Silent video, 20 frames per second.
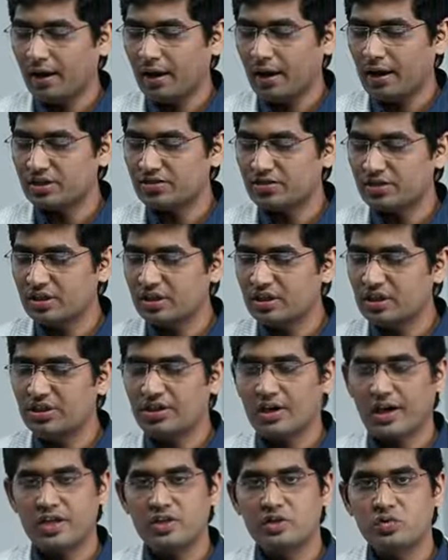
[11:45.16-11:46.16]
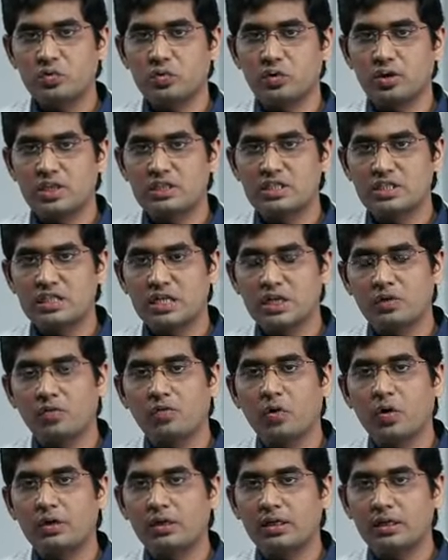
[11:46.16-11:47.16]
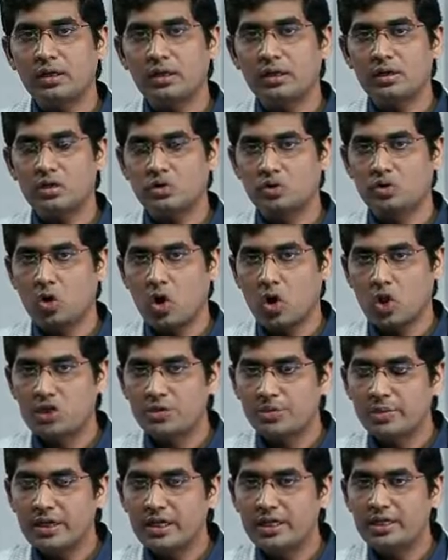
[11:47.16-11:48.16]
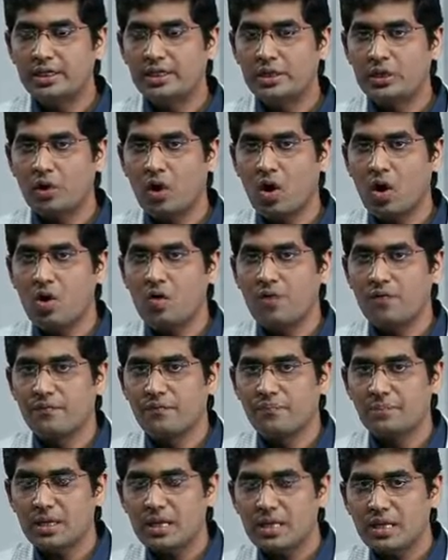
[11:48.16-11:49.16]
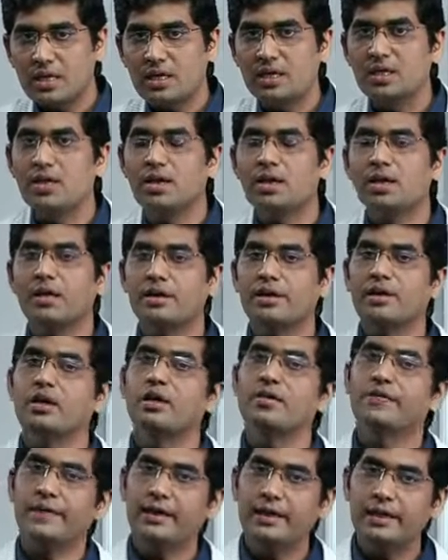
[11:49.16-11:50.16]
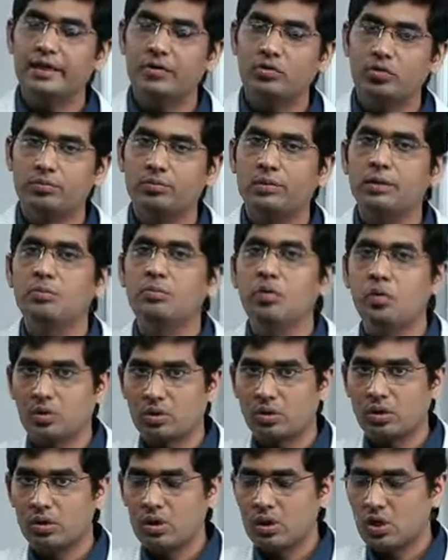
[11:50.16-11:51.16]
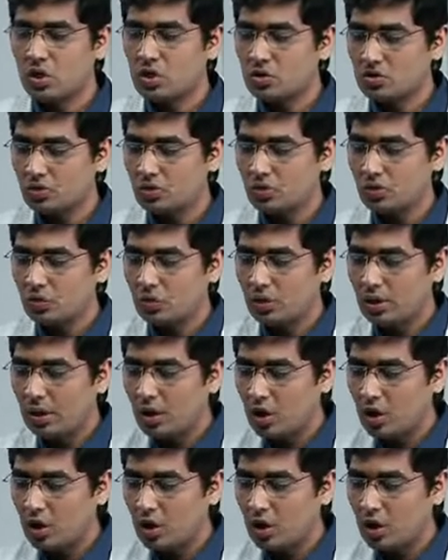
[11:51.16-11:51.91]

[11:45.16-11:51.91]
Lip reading: as kidney tries to conserve water, so osmolality of pre-renal renal failure will be more. So